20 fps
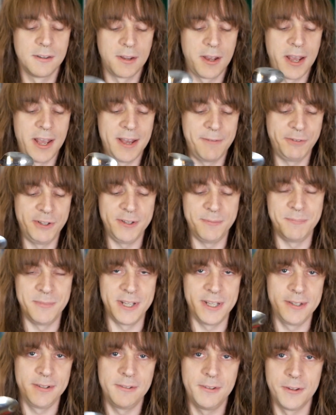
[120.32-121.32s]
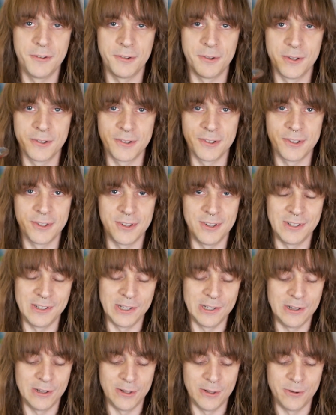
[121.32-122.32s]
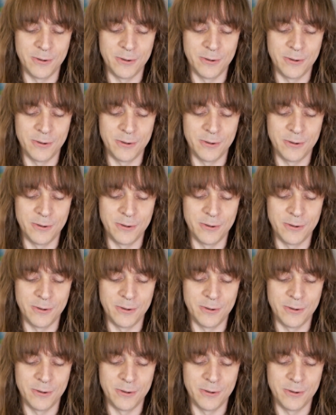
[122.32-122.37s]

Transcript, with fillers: I have to admit, this looks a little